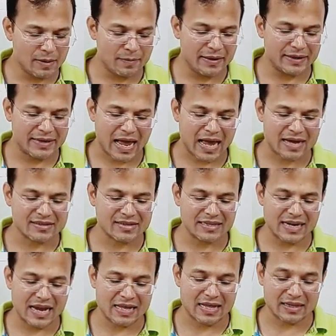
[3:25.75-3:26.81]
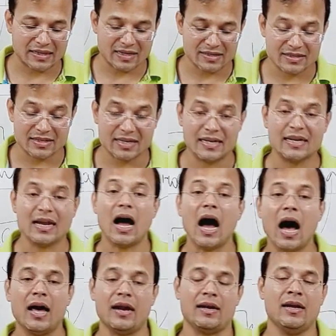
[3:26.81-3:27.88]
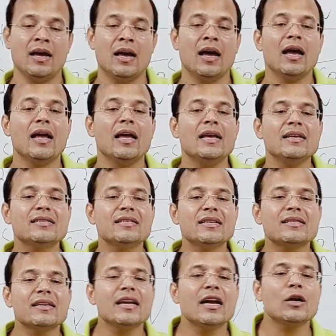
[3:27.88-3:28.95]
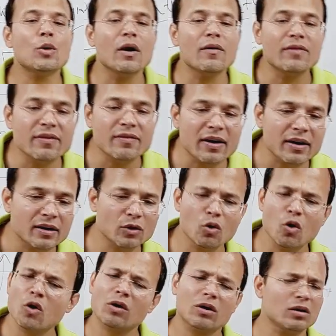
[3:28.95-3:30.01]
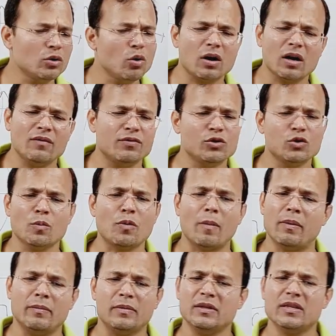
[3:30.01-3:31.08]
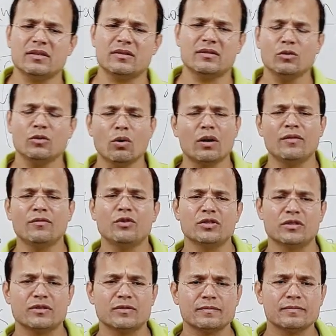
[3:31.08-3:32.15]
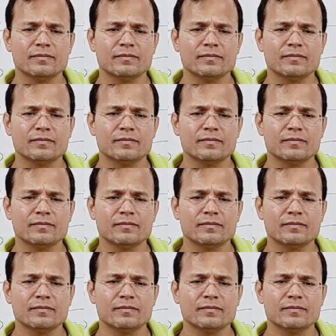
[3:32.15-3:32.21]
be taxed in that other state R. Is this clear to everyone? No problem in this. No confusions.